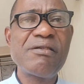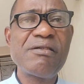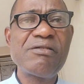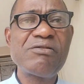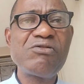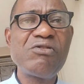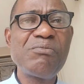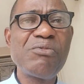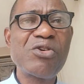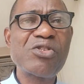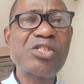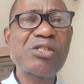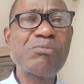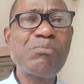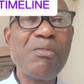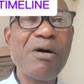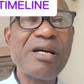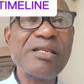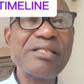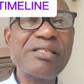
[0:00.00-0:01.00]
you must
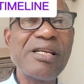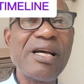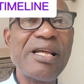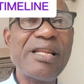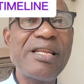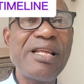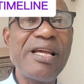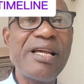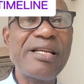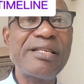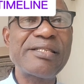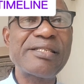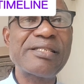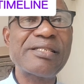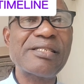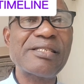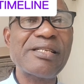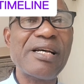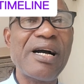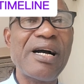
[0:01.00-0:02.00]
master
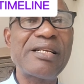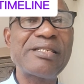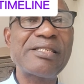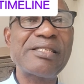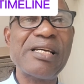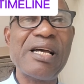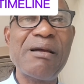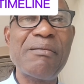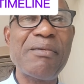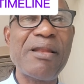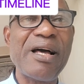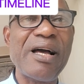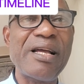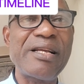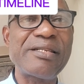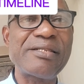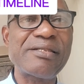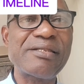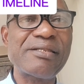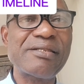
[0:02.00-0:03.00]
dates and
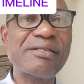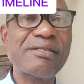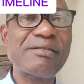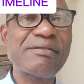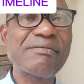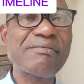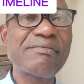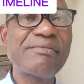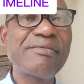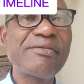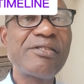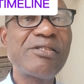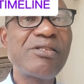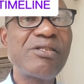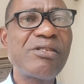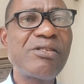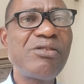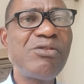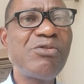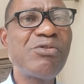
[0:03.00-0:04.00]
timelines.
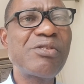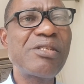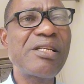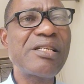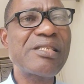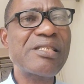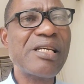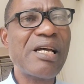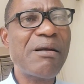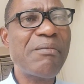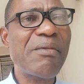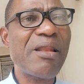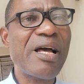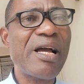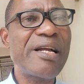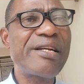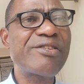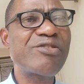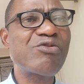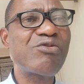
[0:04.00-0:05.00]
Use a
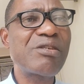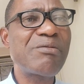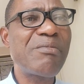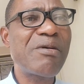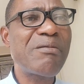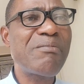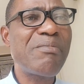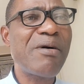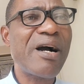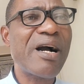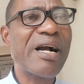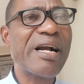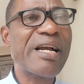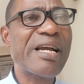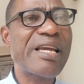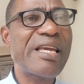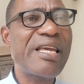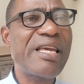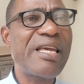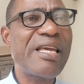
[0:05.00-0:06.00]
timeline to remember
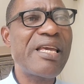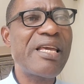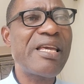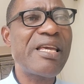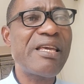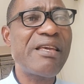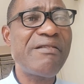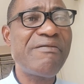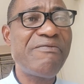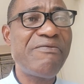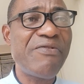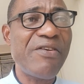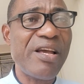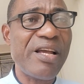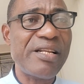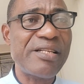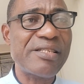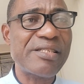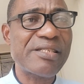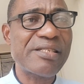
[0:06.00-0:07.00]
key
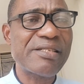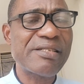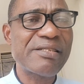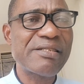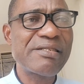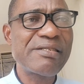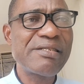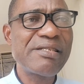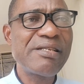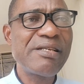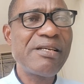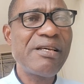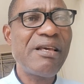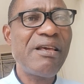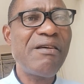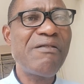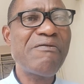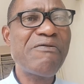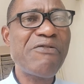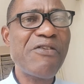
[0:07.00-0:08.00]
events.
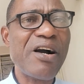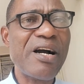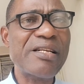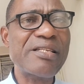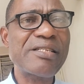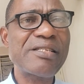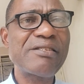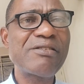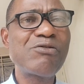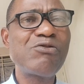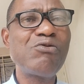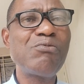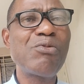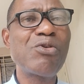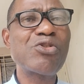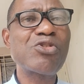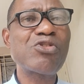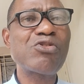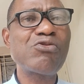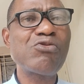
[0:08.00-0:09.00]
In fact, you
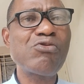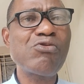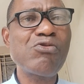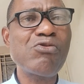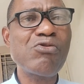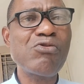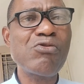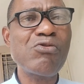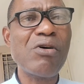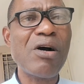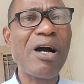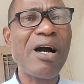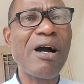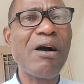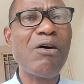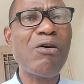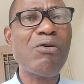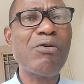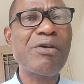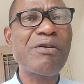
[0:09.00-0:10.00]
must know
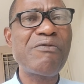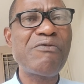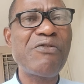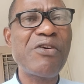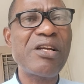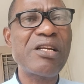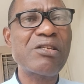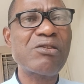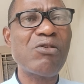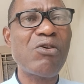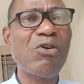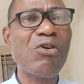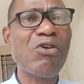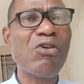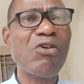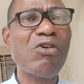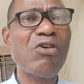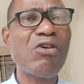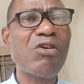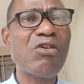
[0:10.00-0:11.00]
how events
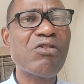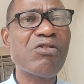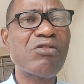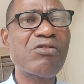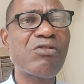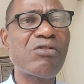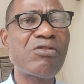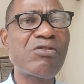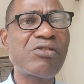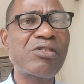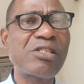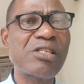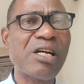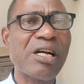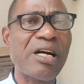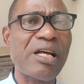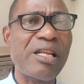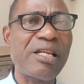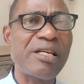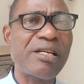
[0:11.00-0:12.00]
occur
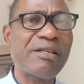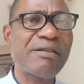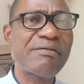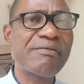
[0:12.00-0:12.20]
chronologically.